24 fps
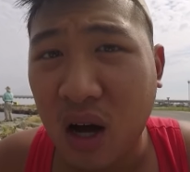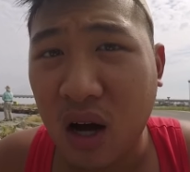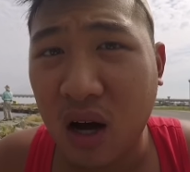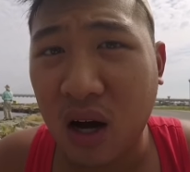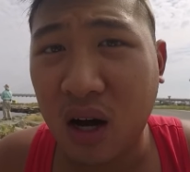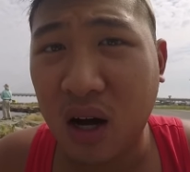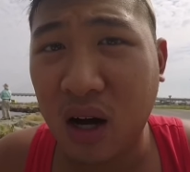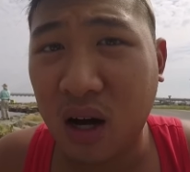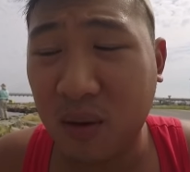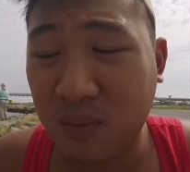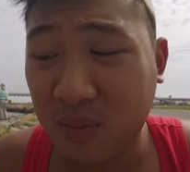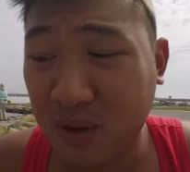
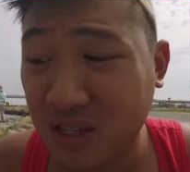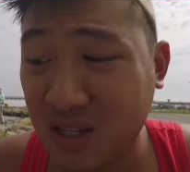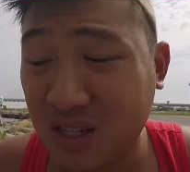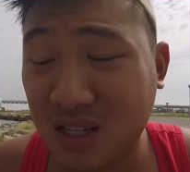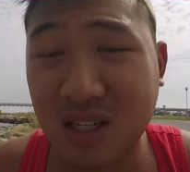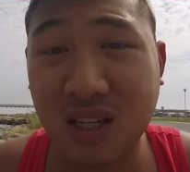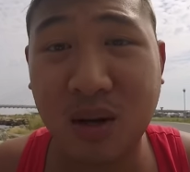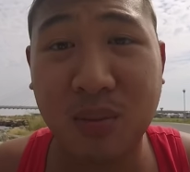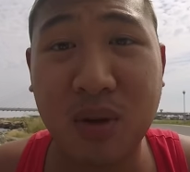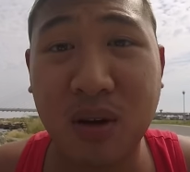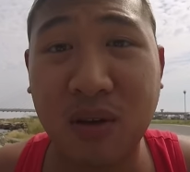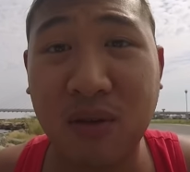Uh, this
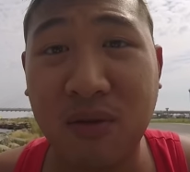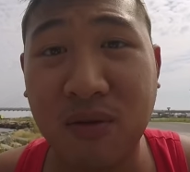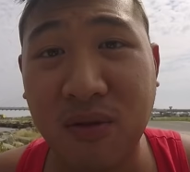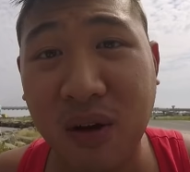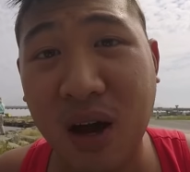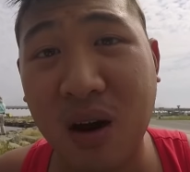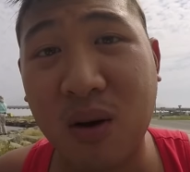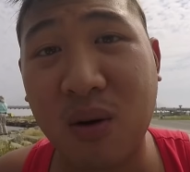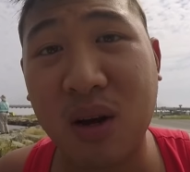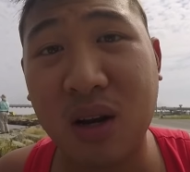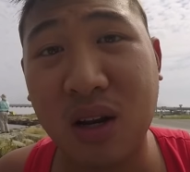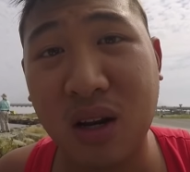is something
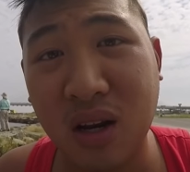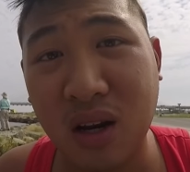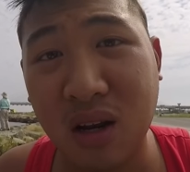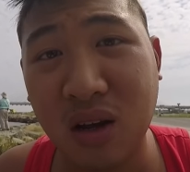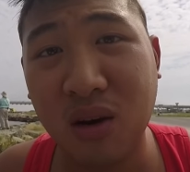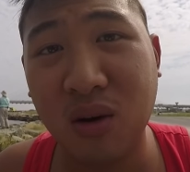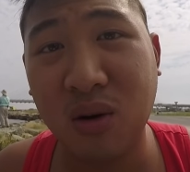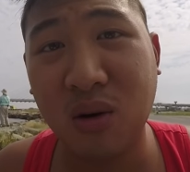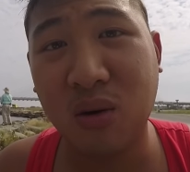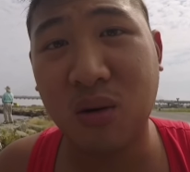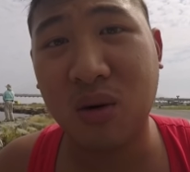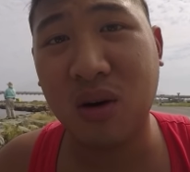very
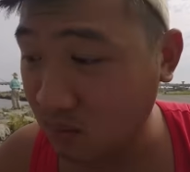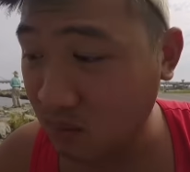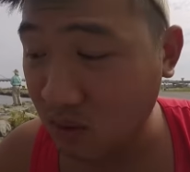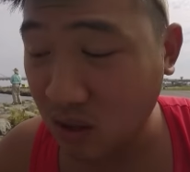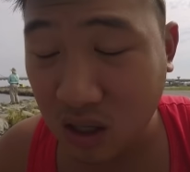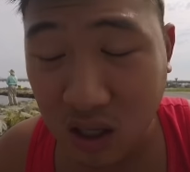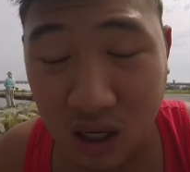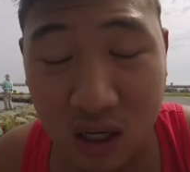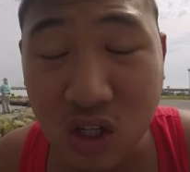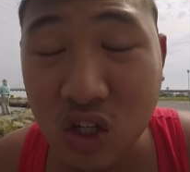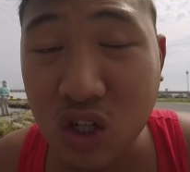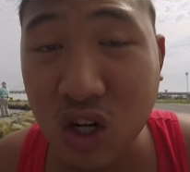new.
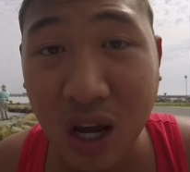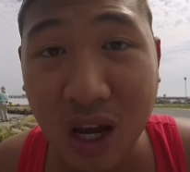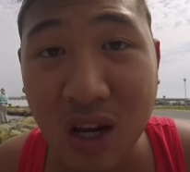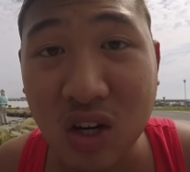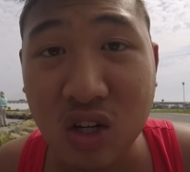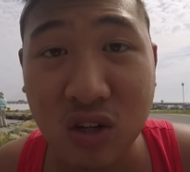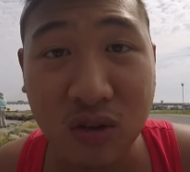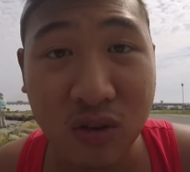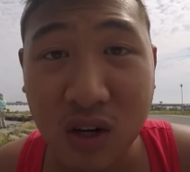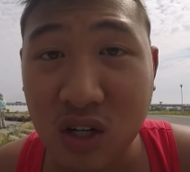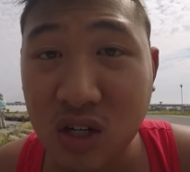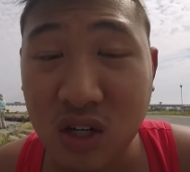It has
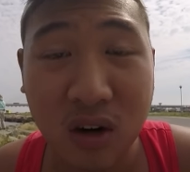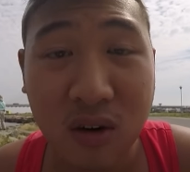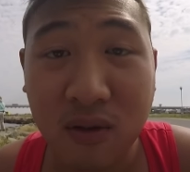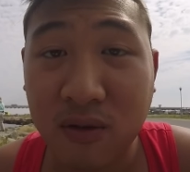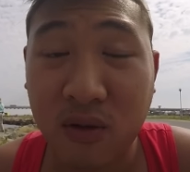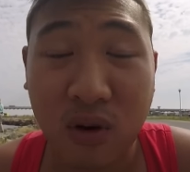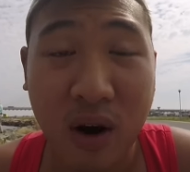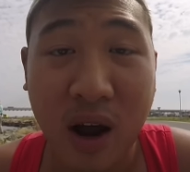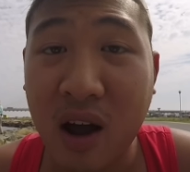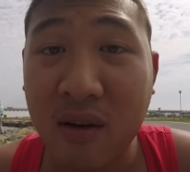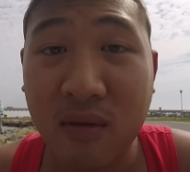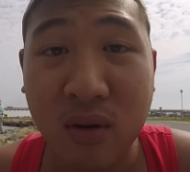changed fishing
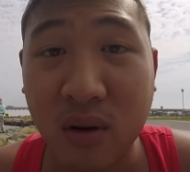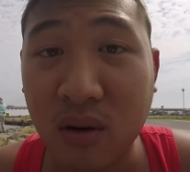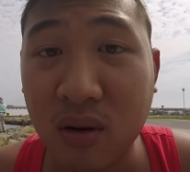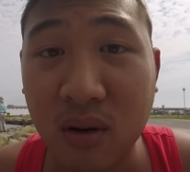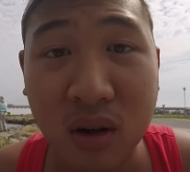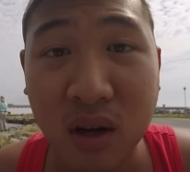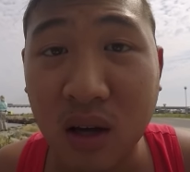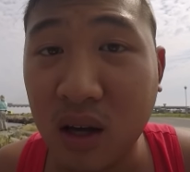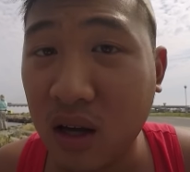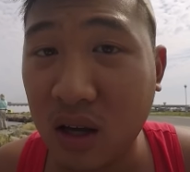forever.